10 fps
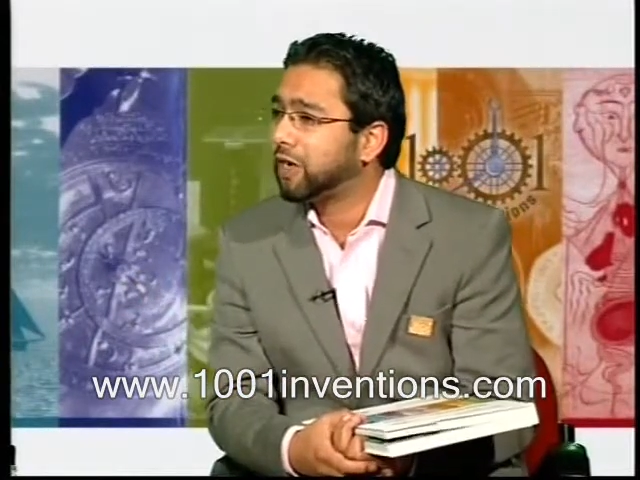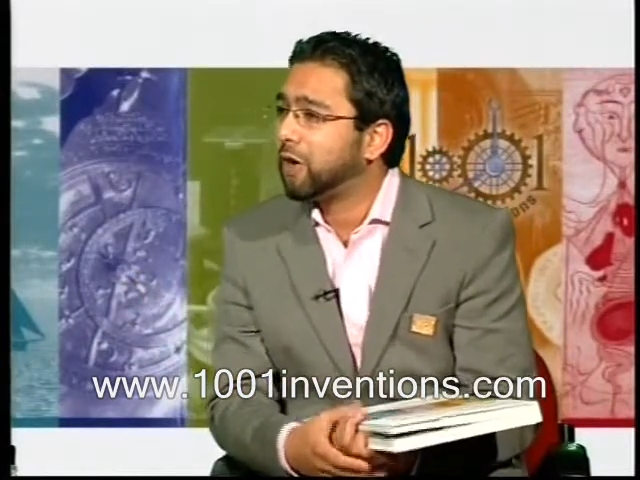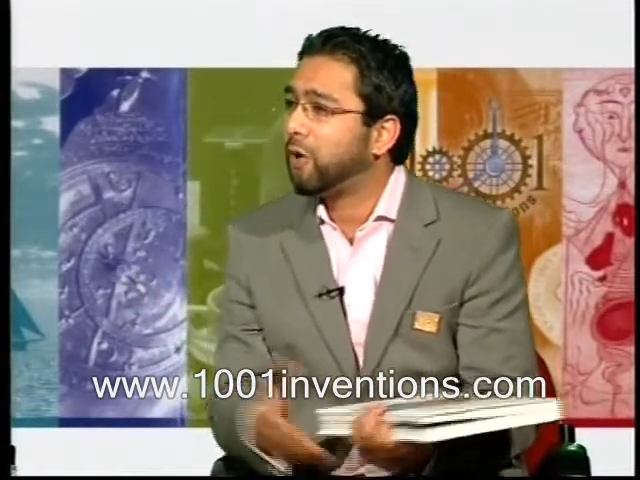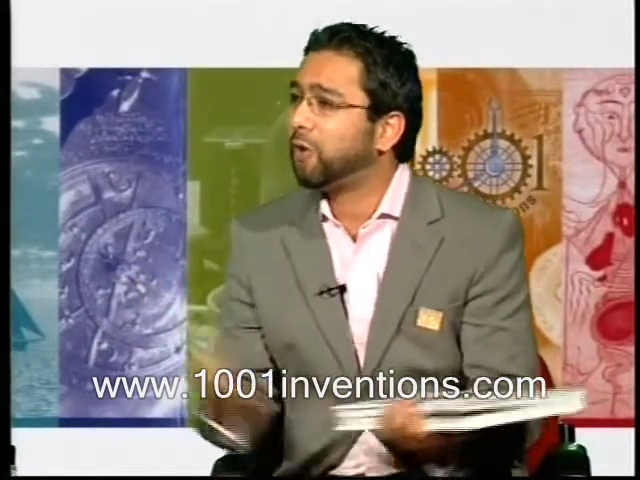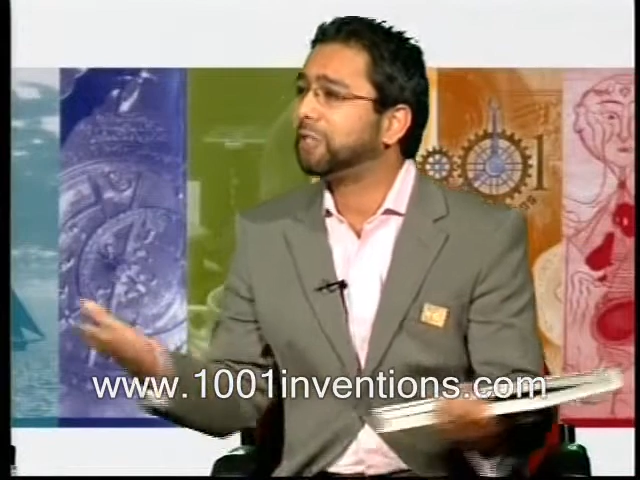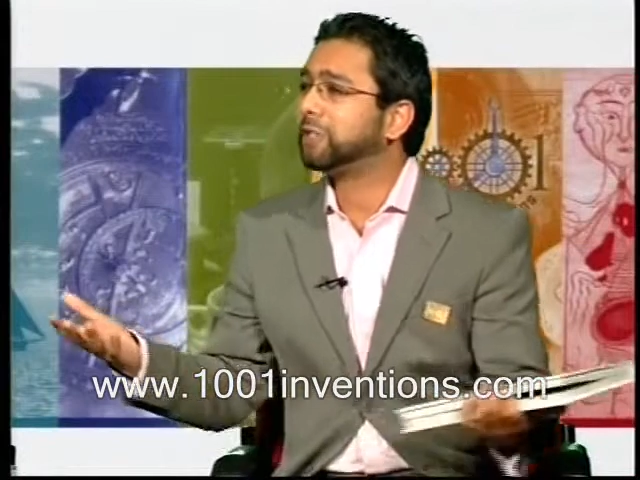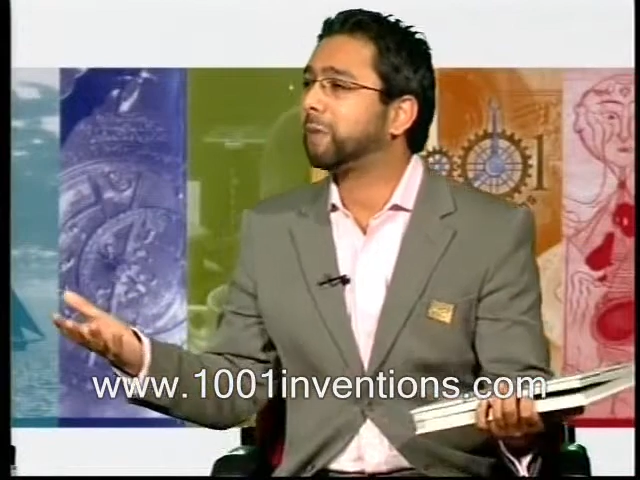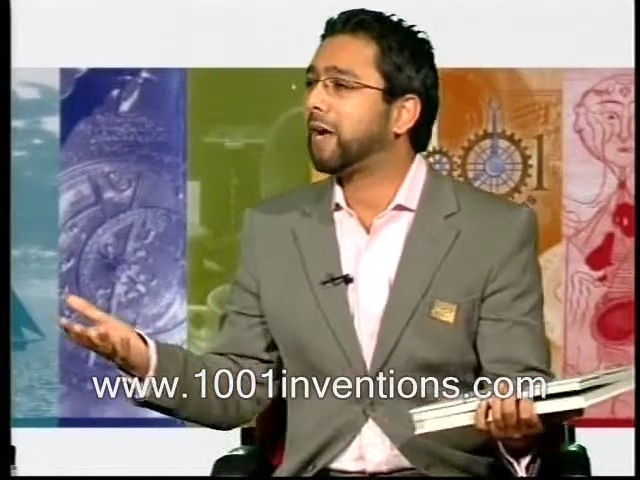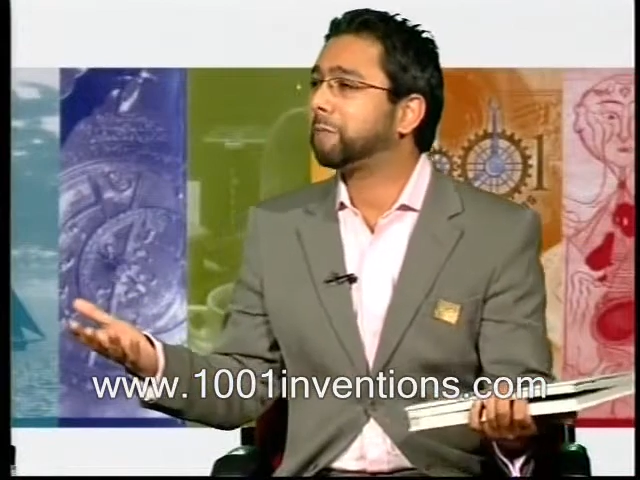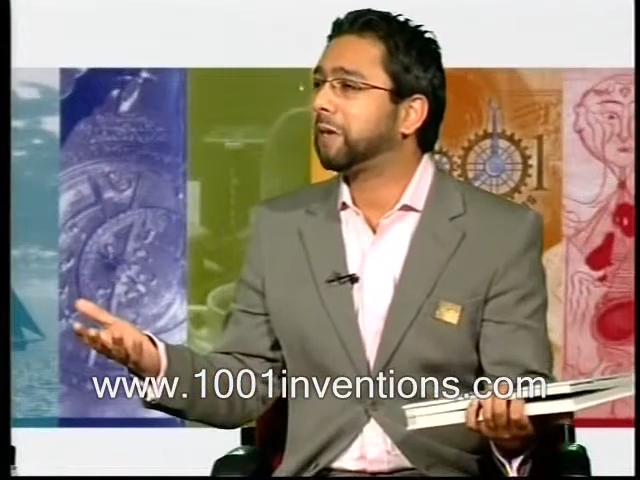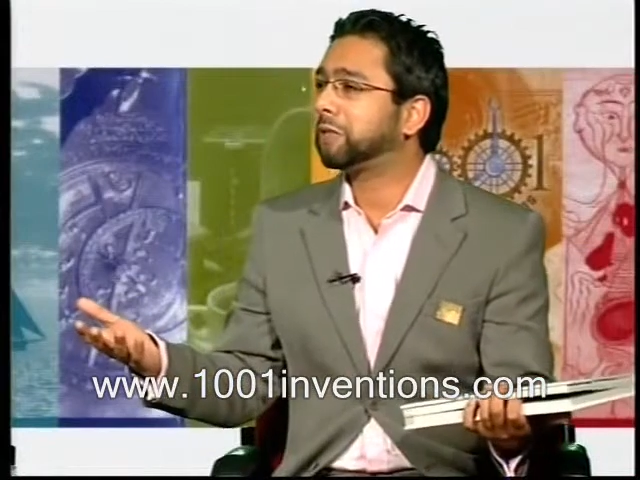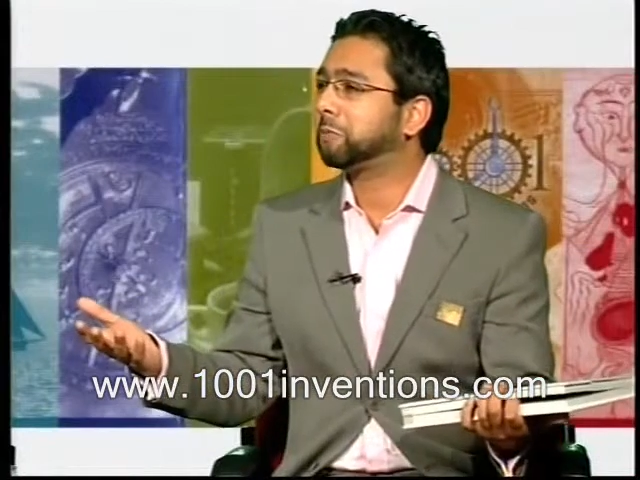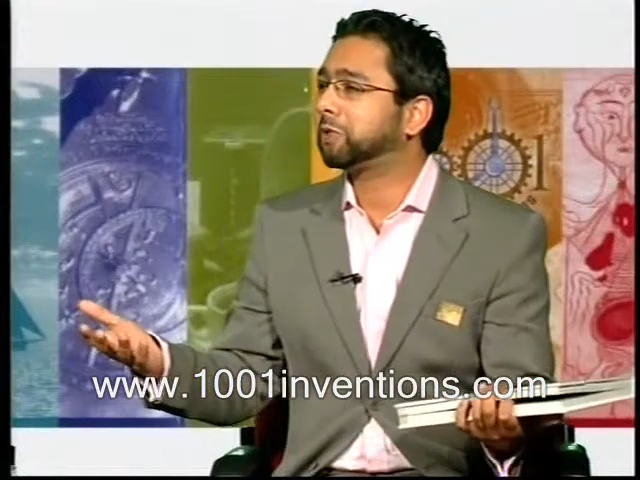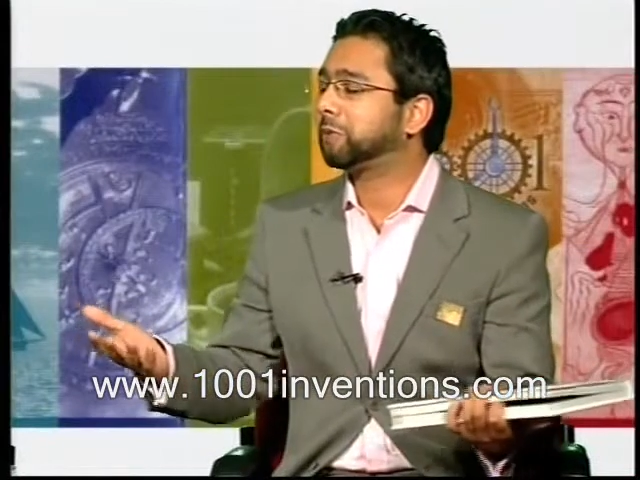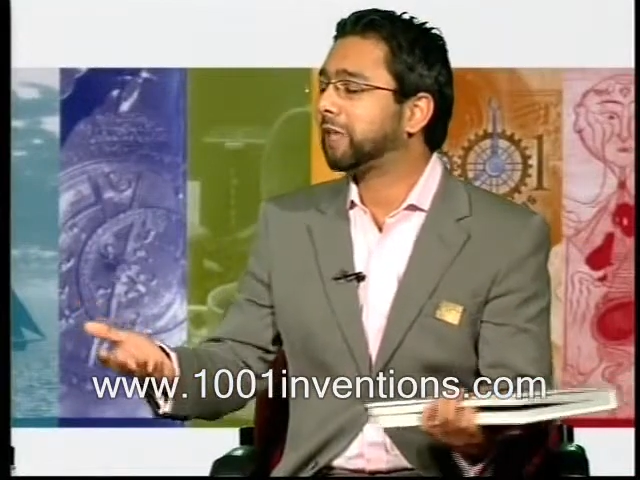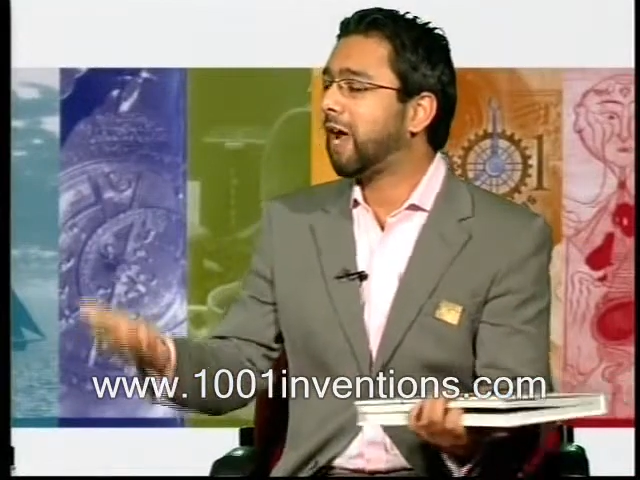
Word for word: Brush. all inspired by the Muslims.